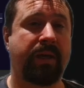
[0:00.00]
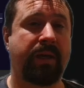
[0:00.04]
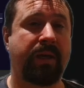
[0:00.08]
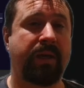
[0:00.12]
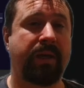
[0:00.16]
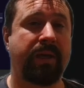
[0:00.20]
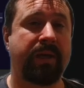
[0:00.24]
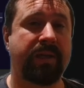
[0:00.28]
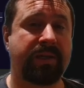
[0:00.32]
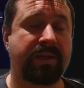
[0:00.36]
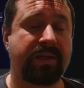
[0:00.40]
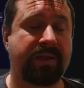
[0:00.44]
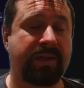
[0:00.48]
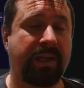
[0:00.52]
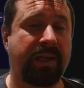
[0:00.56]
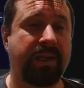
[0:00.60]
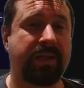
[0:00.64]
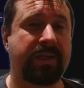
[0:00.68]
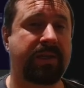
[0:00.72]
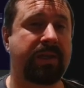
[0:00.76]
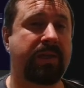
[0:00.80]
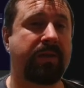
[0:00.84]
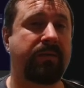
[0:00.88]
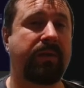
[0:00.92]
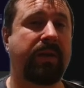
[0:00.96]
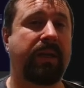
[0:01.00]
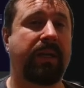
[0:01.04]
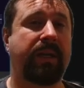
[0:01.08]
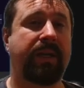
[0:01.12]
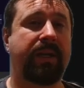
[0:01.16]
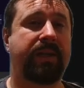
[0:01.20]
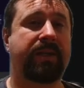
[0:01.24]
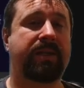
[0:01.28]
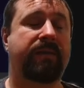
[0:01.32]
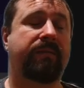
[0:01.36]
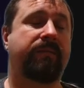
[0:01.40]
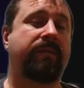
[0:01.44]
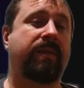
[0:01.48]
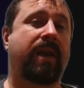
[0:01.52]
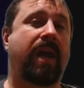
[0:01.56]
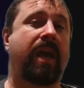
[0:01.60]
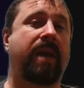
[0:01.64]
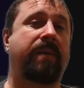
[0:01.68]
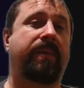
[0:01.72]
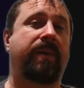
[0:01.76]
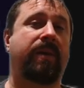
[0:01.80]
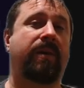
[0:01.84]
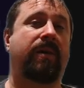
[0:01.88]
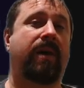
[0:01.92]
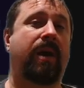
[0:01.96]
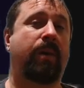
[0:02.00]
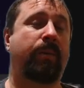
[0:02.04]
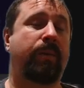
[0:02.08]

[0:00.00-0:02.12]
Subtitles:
Since the release of the API,